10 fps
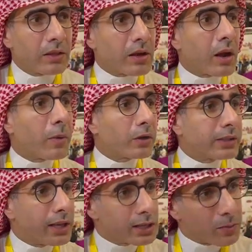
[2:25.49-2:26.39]
there are
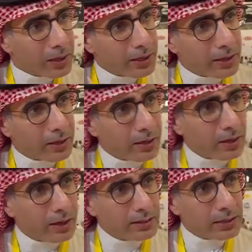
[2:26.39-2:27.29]
about 8 million
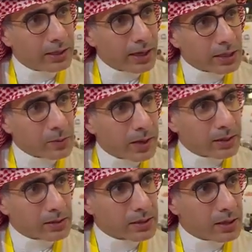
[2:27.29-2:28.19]
Indian
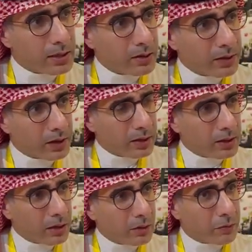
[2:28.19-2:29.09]
expats living
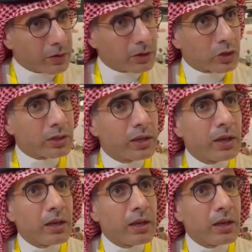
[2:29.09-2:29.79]
in the Gulf region.